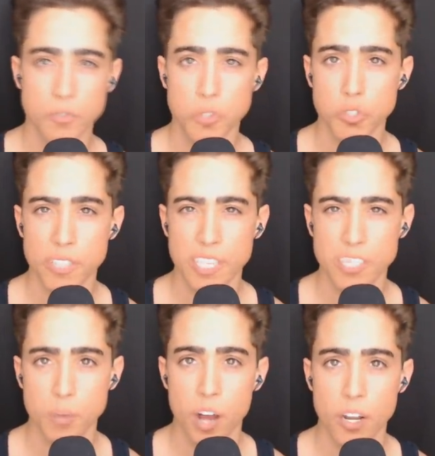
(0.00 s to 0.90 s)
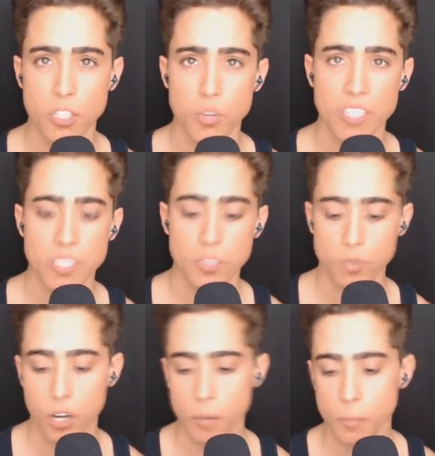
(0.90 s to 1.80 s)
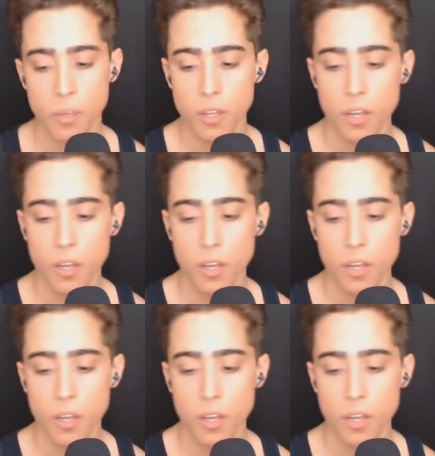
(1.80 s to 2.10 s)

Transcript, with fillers: nutrient-dense products ranging from